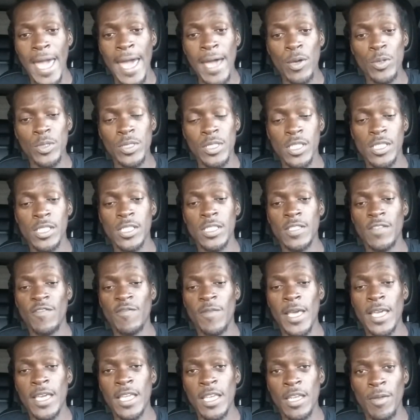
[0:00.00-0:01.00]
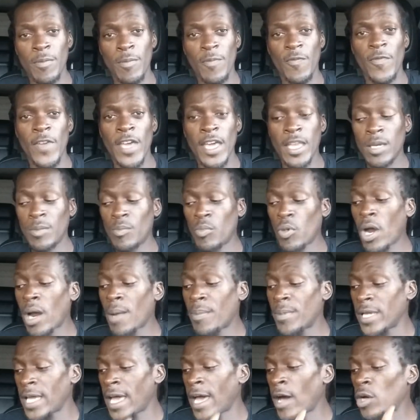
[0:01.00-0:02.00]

acquisitions of vacant and abandoned property.